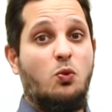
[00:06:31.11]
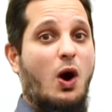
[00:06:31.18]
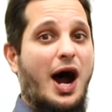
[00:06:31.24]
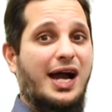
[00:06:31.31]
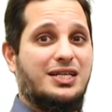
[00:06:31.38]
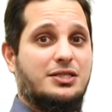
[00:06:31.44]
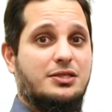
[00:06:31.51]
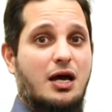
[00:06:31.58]

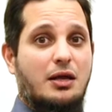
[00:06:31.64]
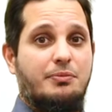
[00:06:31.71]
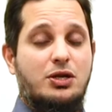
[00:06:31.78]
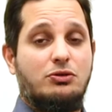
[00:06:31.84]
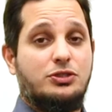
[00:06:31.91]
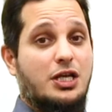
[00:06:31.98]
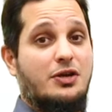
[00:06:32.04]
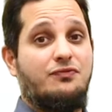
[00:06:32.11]
Why is that?
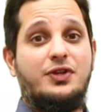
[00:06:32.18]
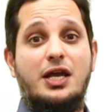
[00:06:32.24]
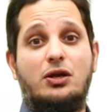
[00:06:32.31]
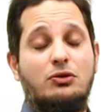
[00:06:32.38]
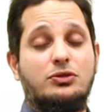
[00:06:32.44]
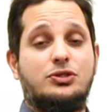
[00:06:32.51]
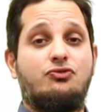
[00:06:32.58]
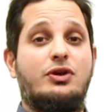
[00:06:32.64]
Because if they
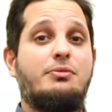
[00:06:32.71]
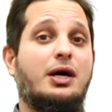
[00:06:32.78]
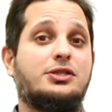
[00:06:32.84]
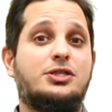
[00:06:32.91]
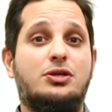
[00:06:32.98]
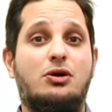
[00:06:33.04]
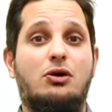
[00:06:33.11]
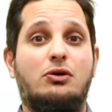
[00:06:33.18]
closed 3
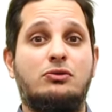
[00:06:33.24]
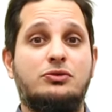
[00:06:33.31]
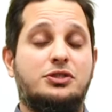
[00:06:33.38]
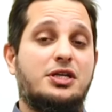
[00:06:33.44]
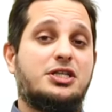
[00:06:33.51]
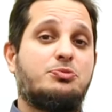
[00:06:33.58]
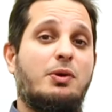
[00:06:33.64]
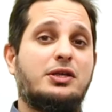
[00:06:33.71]
months ago,
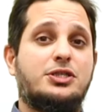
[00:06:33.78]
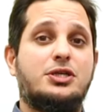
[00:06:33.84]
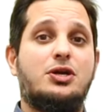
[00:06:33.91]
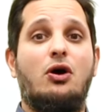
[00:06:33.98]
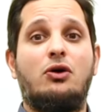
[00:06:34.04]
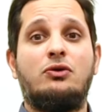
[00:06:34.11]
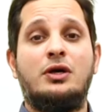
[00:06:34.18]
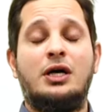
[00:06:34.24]
6 months
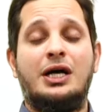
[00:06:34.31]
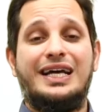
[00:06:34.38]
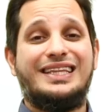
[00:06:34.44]
ago,